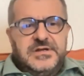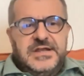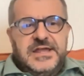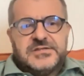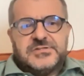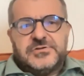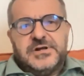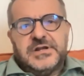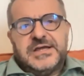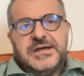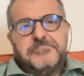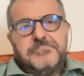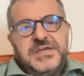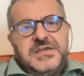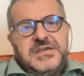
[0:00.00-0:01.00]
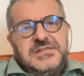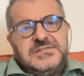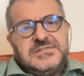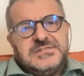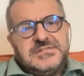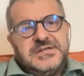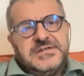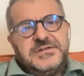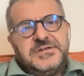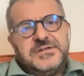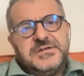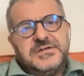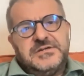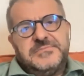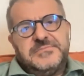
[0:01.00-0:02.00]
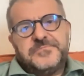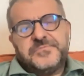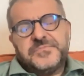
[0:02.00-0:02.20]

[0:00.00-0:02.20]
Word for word: electoral campaigns and uh,